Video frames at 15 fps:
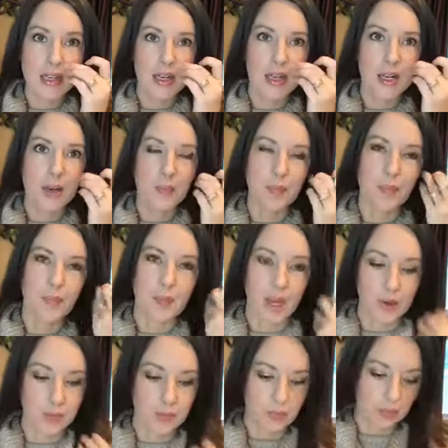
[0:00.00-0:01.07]
Um, I
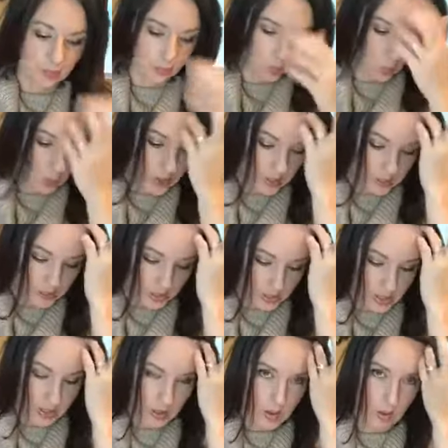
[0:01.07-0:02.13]
wanted to
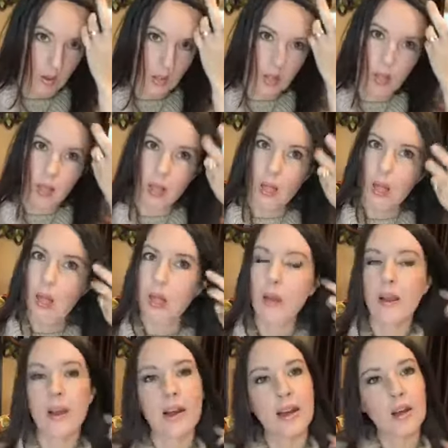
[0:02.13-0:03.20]
share, oh,
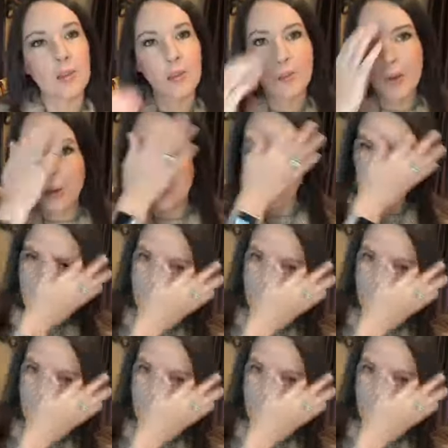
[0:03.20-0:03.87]
got a hair in my mouth.